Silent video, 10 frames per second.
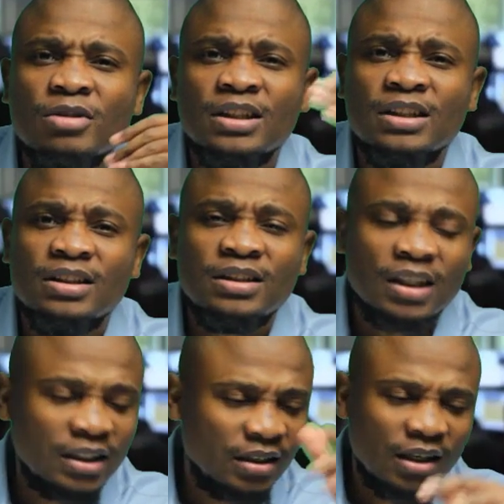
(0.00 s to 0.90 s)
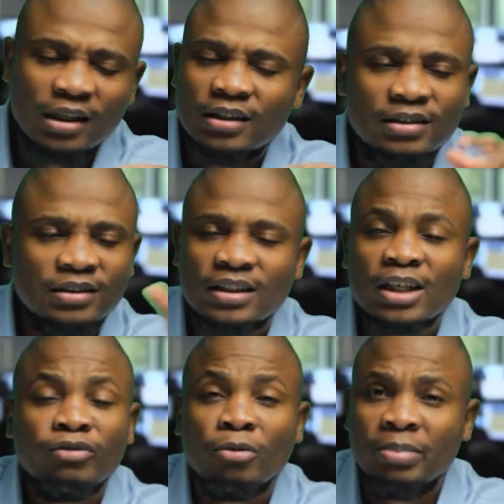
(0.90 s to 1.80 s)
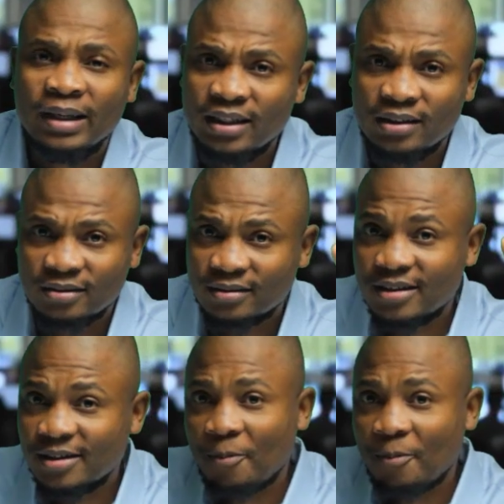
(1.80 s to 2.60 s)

me with this t-shirt, just for play,